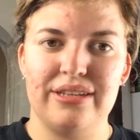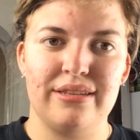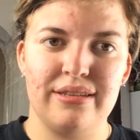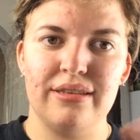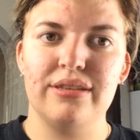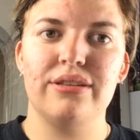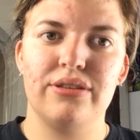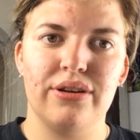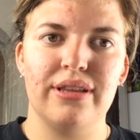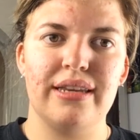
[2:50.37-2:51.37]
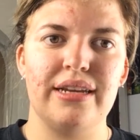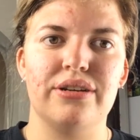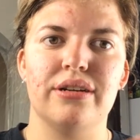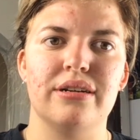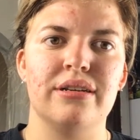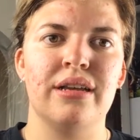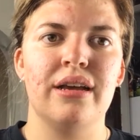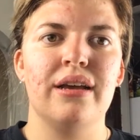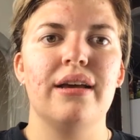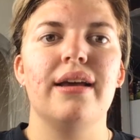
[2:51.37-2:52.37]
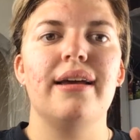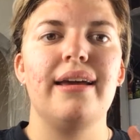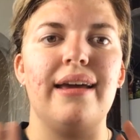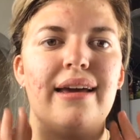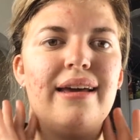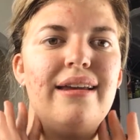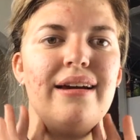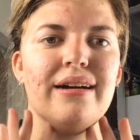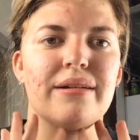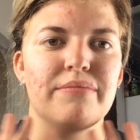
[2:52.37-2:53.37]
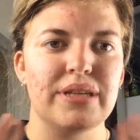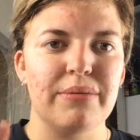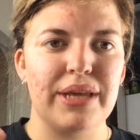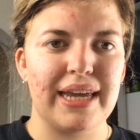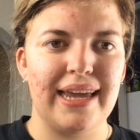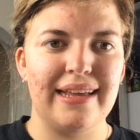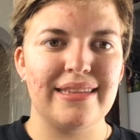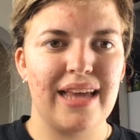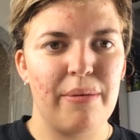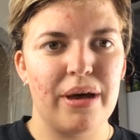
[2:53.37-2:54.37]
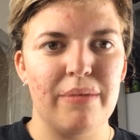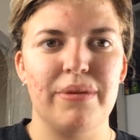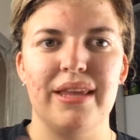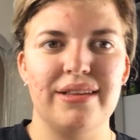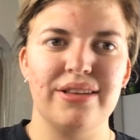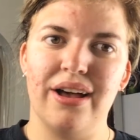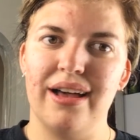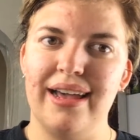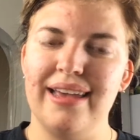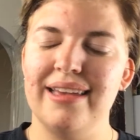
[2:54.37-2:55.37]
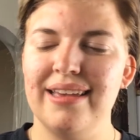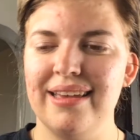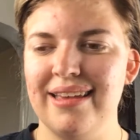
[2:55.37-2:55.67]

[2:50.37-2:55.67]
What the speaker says: I just showed the teachers, and some of the kids came up and they saw it,